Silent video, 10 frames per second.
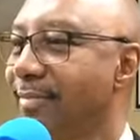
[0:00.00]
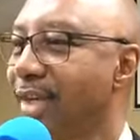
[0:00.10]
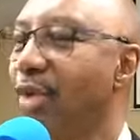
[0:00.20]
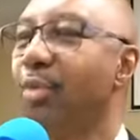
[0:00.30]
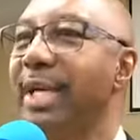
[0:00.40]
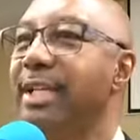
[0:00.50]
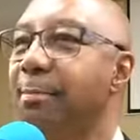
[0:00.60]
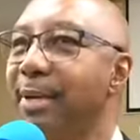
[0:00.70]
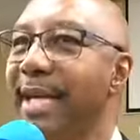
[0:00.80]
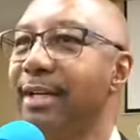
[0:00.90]
If we
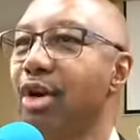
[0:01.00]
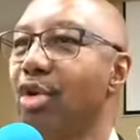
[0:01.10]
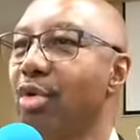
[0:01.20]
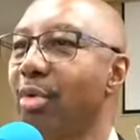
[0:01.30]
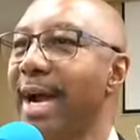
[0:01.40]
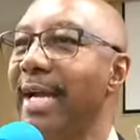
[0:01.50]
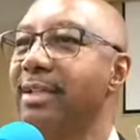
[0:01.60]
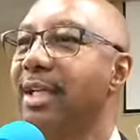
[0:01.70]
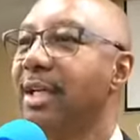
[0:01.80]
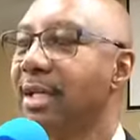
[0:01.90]
depend on
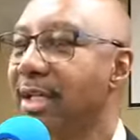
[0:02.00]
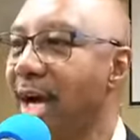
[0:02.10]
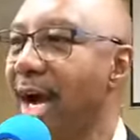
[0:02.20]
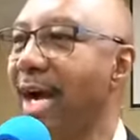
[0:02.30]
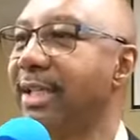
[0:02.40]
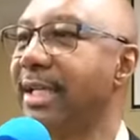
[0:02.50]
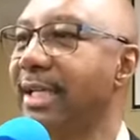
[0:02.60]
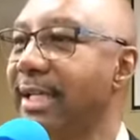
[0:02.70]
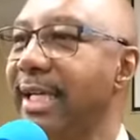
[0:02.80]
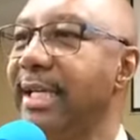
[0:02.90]
Christ, God
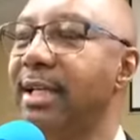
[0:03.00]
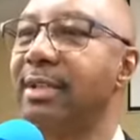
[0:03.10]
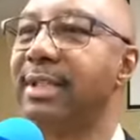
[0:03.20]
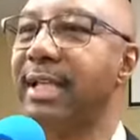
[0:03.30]
can lead us